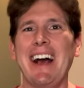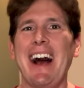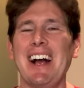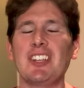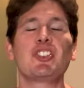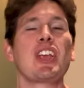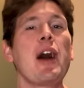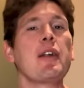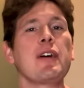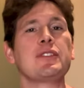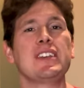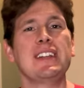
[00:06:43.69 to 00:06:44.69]
Uh, shout
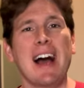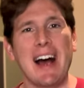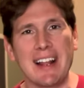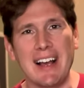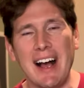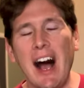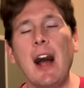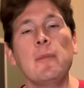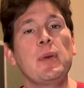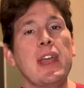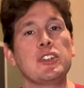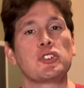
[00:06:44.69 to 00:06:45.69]
out to Nada on
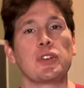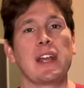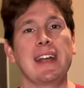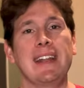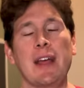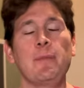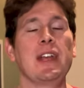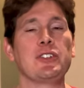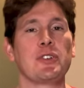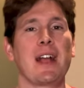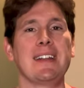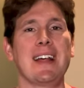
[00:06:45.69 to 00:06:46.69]
Patreon at
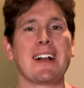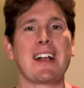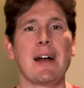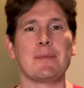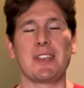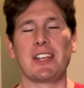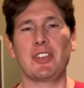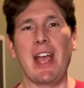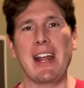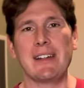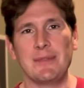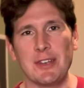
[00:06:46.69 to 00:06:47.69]
patreon.com slash
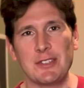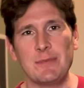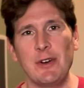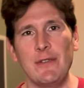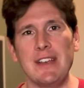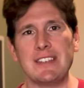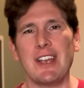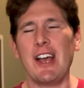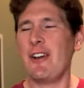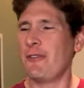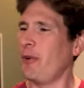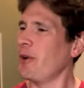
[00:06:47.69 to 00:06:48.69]
Adam Does Movies
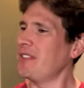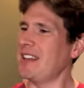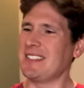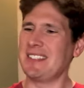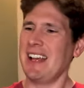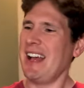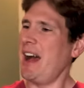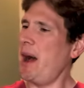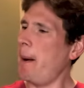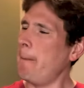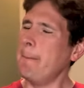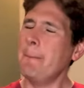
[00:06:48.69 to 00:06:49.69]
for this
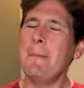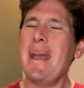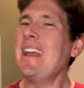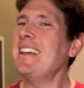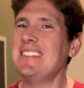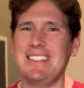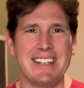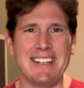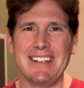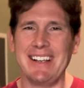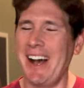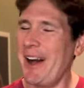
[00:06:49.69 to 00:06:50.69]

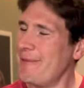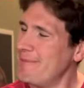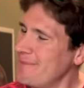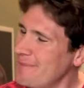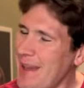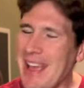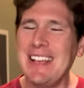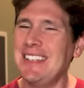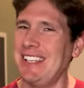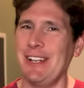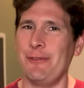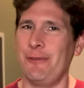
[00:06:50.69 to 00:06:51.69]
amazing, amazing